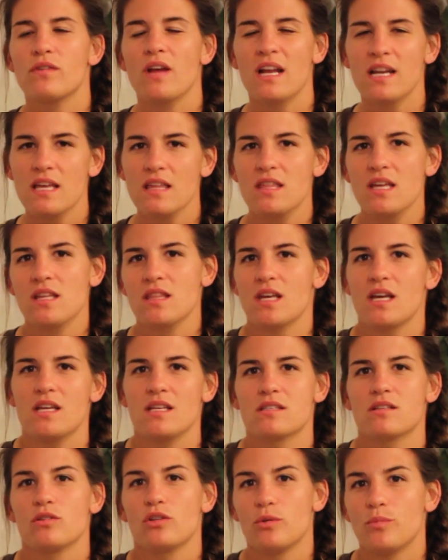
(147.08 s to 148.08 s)
anything that
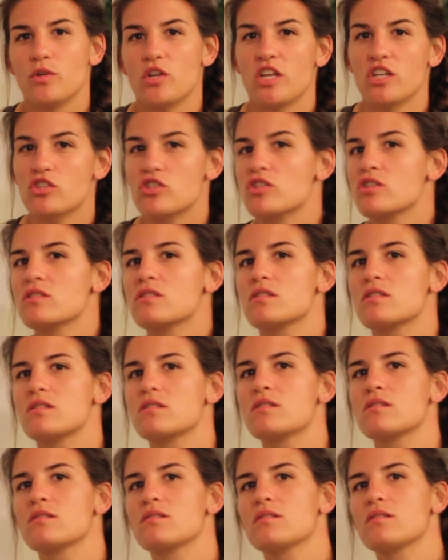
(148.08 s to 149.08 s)
is
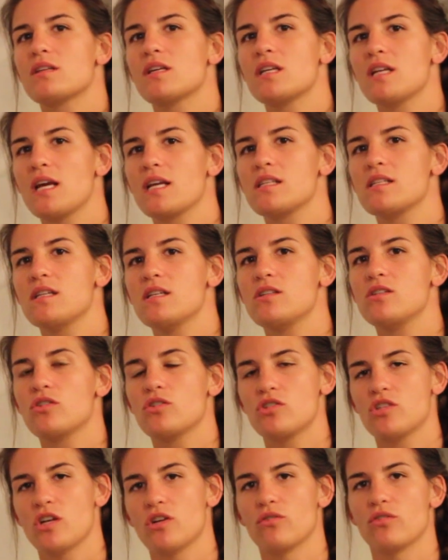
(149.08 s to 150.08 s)
illuminations connected, you're
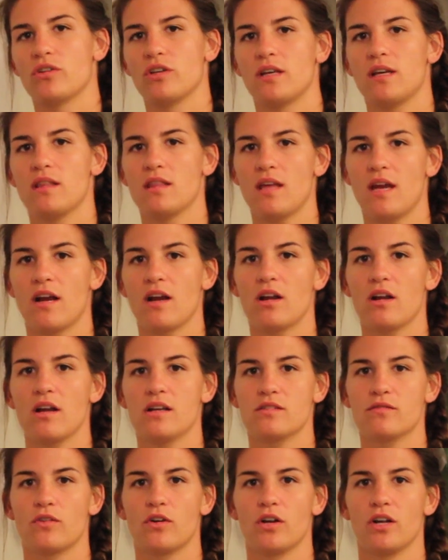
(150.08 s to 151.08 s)
generally there
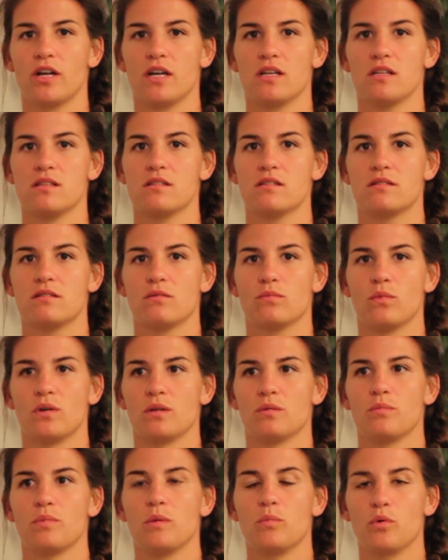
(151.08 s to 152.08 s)
as far as
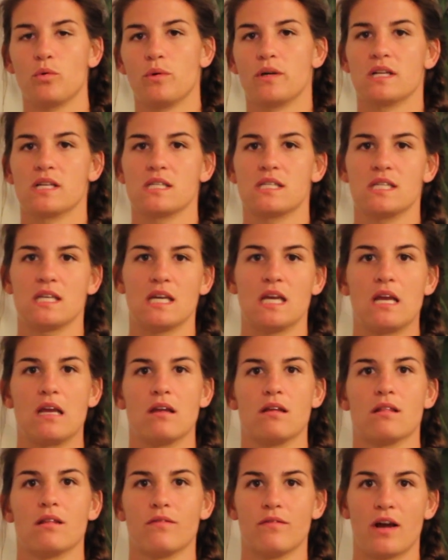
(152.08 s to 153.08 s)
when people want to
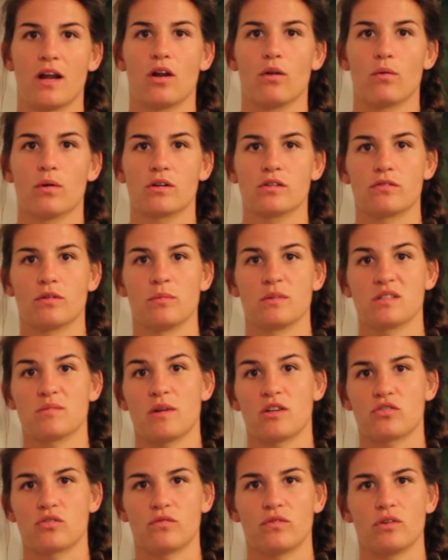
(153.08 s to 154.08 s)
see the fireworks from a
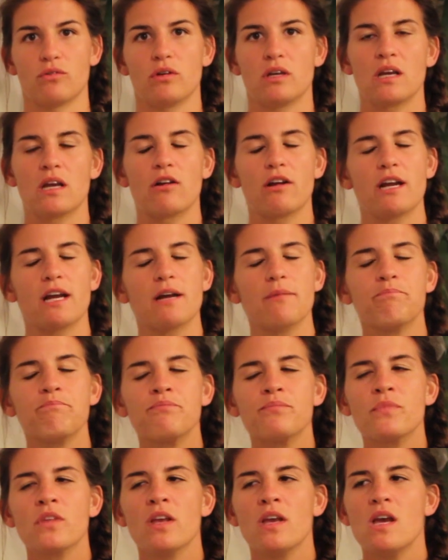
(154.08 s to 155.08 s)
special viewing area.
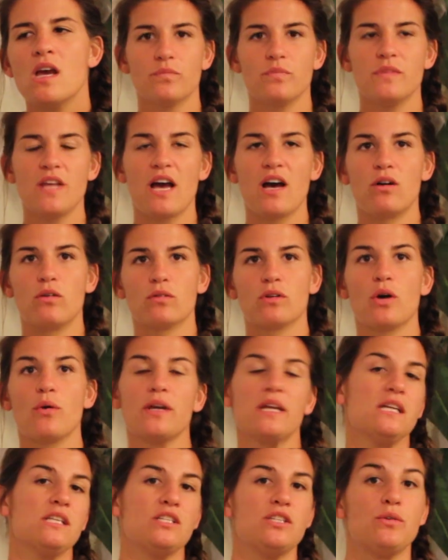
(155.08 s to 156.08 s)
Now
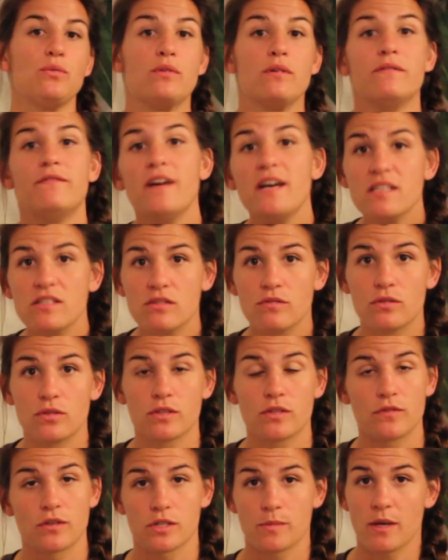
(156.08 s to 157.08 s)
going into the
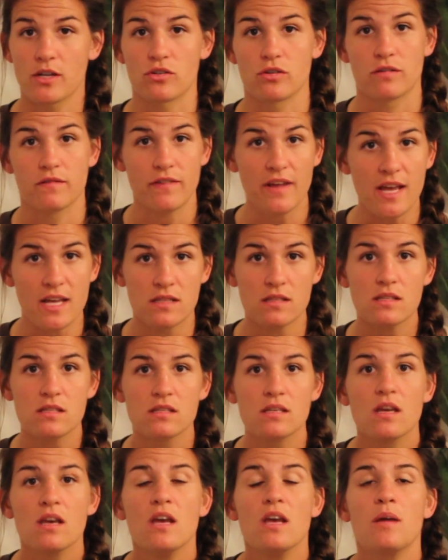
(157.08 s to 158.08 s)
festivals for special
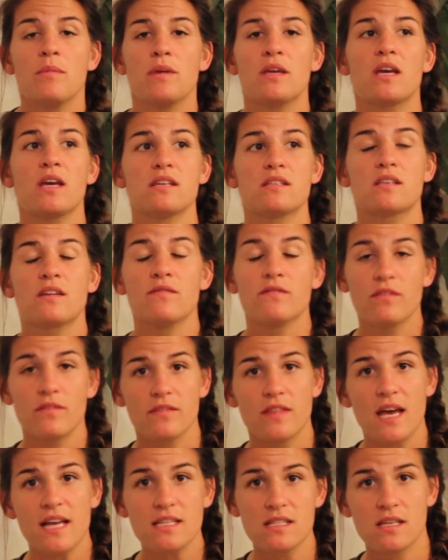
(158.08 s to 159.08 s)
events, because com
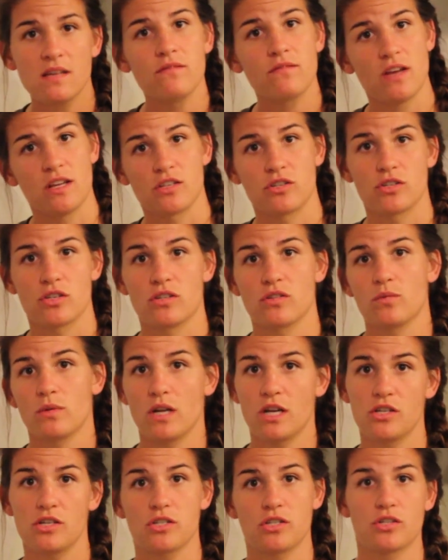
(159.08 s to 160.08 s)
that's conventions, what
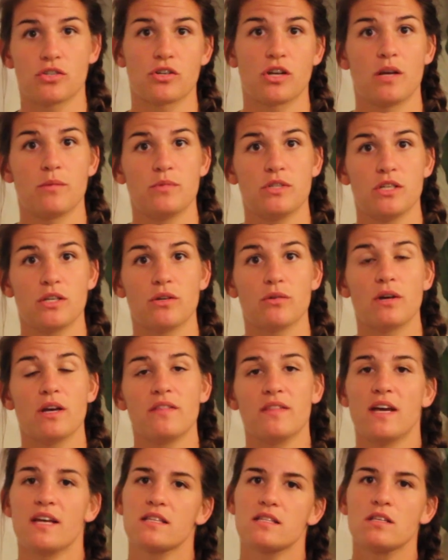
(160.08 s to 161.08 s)
I just described to you, and
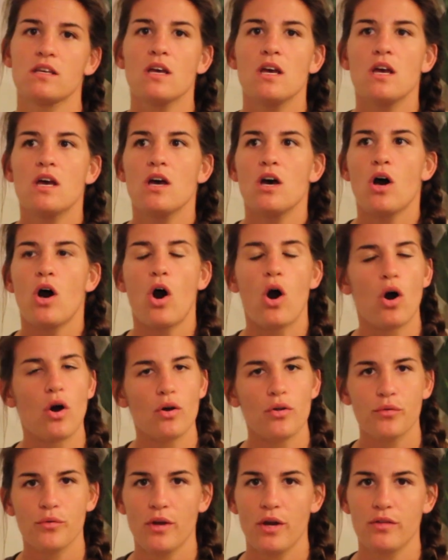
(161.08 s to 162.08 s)
that's
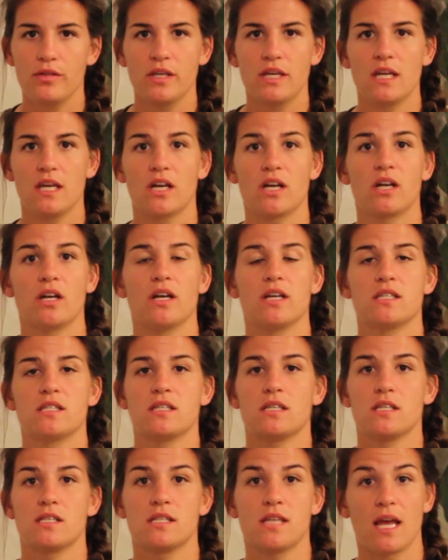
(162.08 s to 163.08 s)
all throughout the year. It's
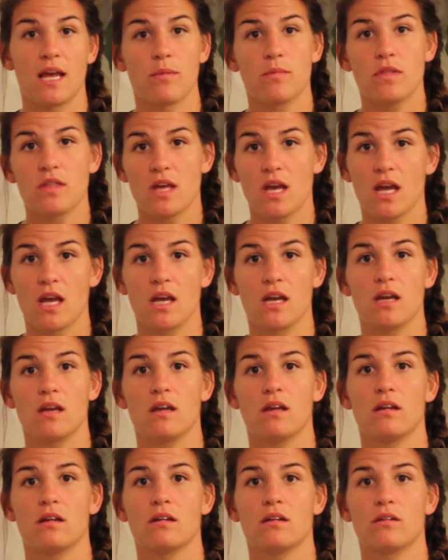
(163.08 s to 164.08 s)
the same
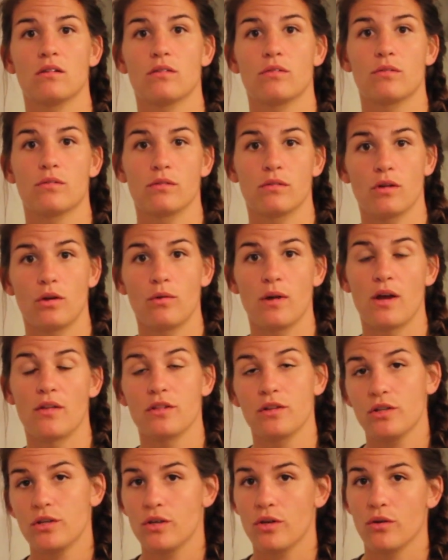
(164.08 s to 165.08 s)
thing around
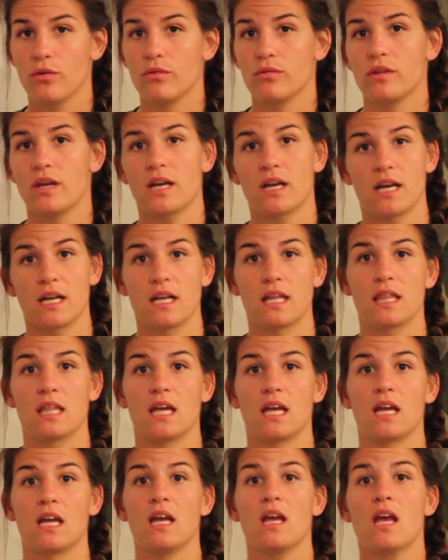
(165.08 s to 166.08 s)
the lagoon, that kind of
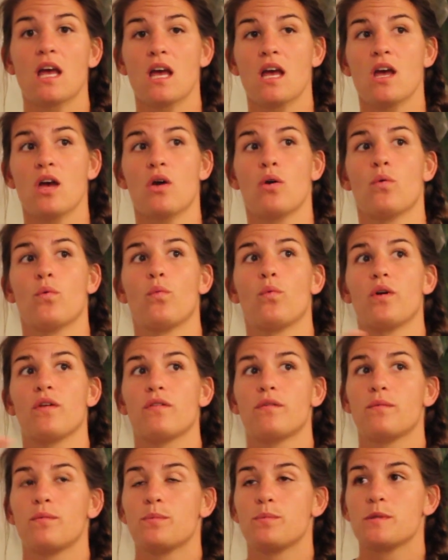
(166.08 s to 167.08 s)
thing.
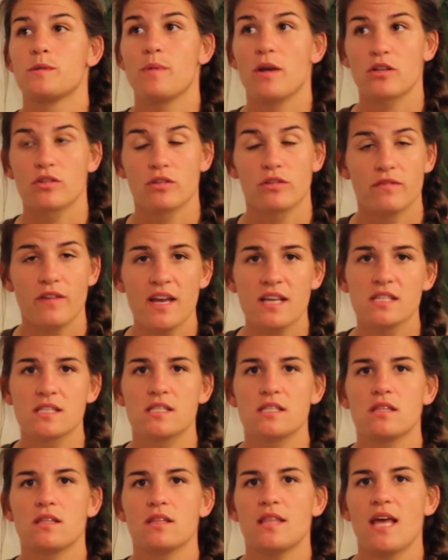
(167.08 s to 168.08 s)
With special
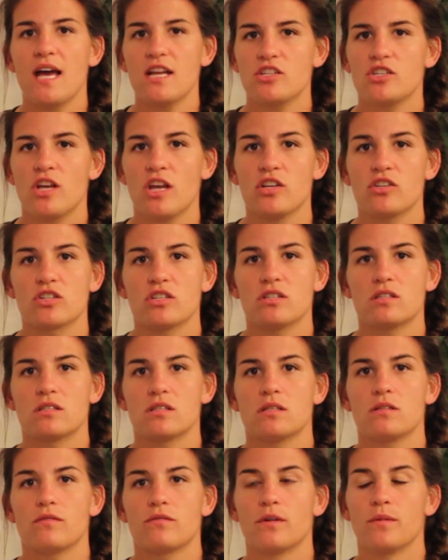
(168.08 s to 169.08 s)
events, that
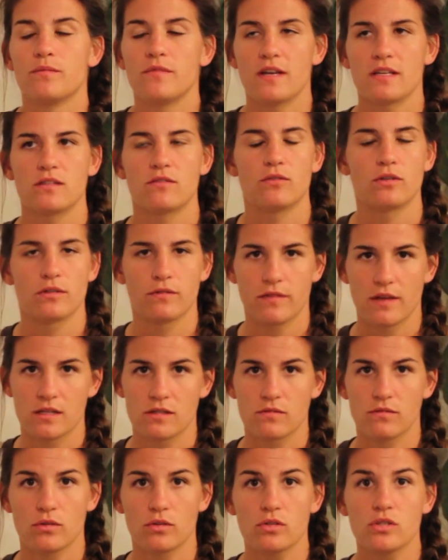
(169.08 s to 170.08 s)
changes from festival to
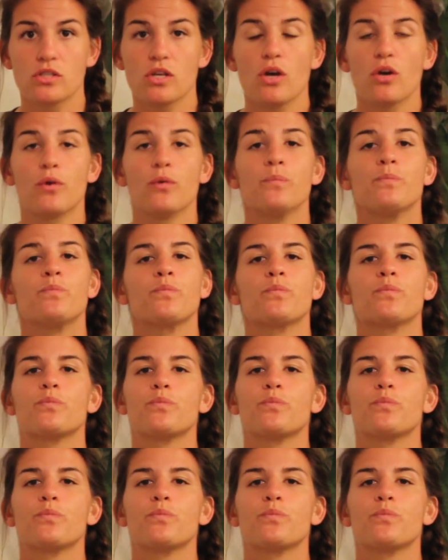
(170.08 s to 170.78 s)
festival. So